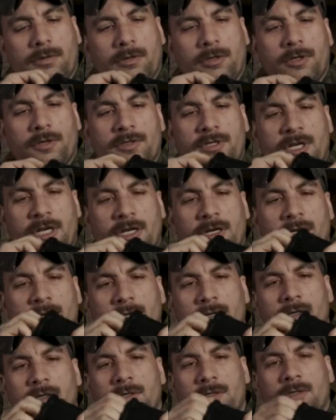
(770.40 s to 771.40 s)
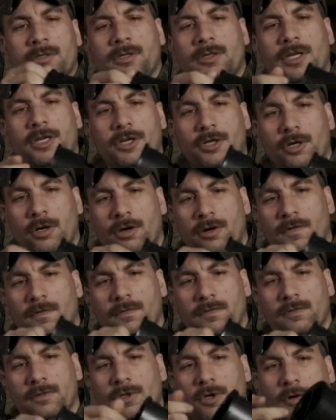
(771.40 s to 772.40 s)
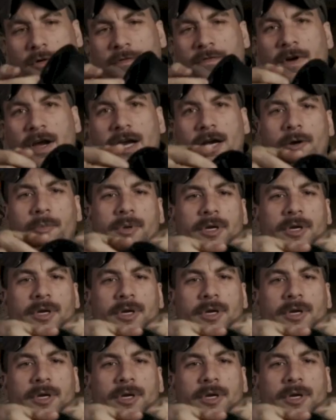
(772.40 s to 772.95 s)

goes in and you go to fire,